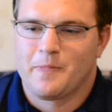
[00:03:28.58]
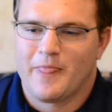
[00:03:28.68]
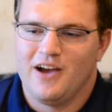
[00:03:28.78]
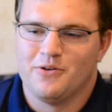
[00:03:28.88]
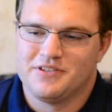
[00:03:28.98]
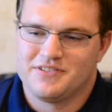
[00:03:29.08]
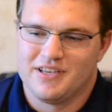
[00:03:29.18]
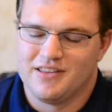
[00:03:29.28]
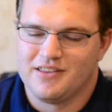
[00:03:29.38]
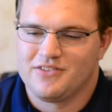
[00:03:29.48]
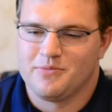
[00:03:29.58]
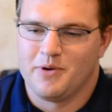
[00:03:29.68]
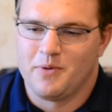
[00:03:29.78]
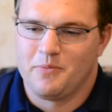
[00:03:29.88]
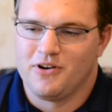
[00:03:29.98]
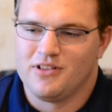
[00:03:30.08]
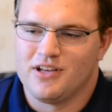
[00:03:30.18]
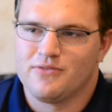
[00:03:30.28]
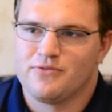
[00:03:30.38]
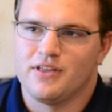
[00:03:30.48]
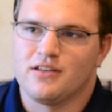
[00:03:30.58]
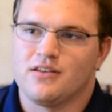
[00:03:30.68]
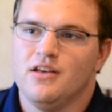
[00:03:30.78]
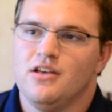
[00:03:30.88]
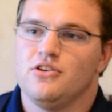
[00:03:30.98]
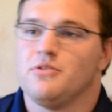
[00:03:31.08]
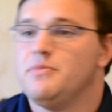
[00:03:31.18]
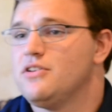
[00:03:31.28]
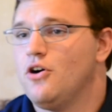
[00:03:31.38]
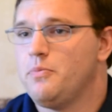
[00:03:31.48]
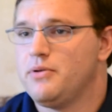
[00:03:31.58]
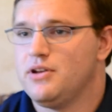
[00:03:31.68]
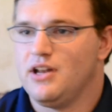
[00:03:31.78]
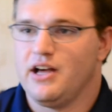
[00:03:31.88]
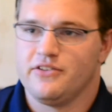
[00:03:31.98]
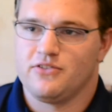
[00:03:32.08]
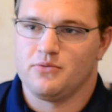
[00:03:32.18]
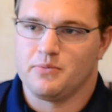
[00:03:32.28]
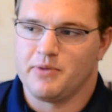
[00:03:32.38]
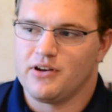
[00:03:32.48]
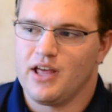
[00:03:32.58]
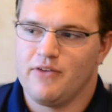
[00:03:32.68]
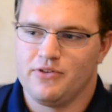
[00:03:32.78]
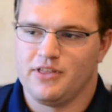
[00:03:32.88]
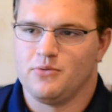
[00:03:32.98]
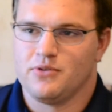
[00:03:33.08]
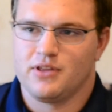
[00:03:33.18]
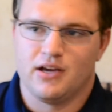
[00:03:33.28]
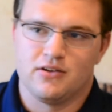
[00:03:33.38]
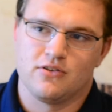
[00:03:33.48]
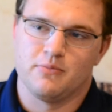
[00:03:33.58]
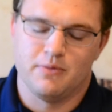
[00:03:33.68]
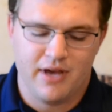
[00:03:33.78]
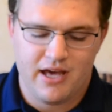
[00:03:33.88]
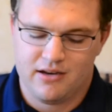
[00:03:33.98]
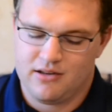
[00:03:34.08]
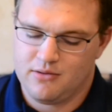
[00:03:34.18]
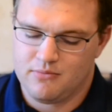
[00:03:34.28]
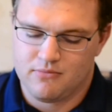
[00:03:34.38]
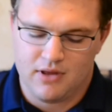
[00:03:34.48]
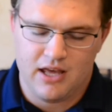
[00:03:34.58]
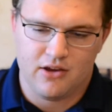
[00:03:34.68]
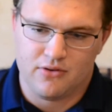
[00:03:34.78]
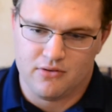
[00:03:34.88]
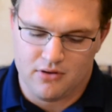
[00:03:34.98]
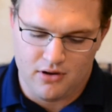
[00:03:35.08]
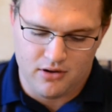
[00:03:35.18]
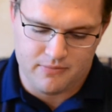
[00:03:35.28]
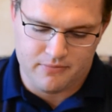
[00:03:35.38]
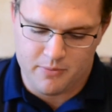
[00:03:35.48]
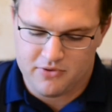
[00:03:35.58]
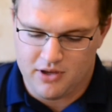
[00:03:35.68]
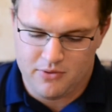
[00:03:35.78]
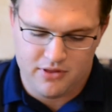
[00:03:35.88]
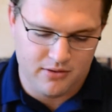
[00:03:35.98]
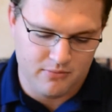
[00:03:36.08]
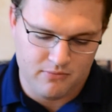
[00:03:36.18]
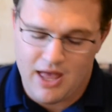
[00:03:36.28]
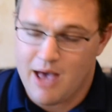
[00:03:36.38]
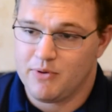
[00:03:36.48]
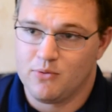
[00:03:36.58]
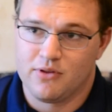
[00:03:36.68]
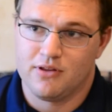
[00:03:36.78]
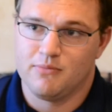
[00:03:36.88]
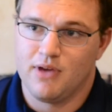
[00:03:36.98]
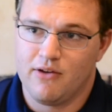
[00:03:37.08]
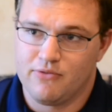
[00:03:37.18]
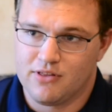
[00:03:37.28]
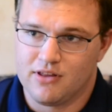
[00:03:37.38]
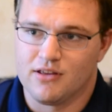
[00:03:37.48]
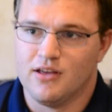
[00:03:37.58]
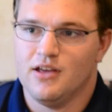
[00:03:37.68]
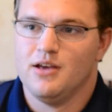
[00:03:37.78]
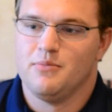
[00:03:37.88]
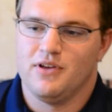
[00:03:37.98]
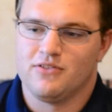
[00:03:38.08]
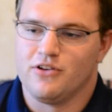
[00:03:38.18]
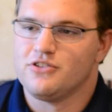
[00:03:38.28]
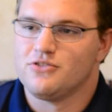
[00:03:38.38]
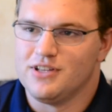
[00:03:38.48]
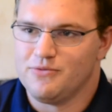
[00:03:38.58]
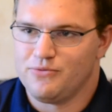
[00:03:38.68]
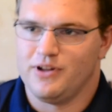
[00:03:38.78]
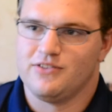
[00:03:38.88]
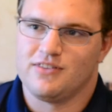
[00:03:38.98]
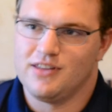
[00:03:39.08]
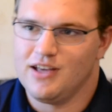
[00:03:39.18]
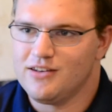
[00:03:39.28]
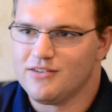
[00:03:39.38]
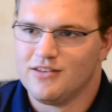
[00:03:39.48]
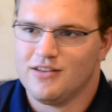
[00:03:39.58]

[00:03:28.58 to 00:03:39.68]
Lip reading: I always say this about my prayer life, that you can be open and honest about everything with God. You can be mad at Him, angry, upset with Him, happy with Him, everything, as long as you leave friends at the end.